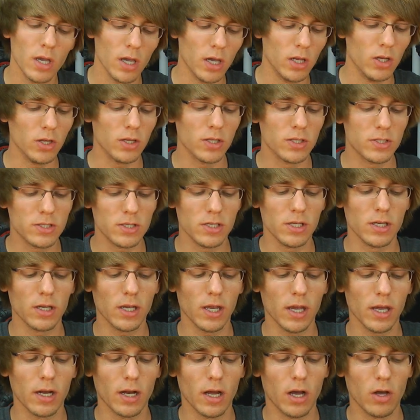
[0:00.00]
And you can see
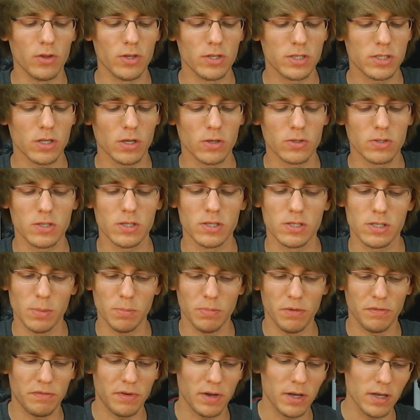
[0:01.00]
again how this starts to
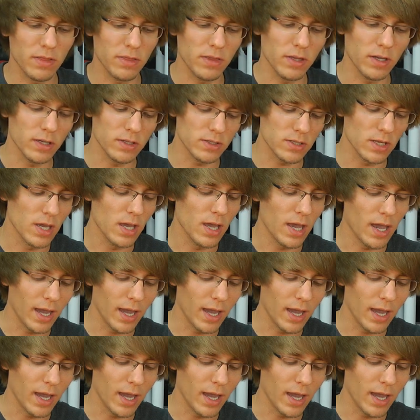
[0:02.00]
simplify things.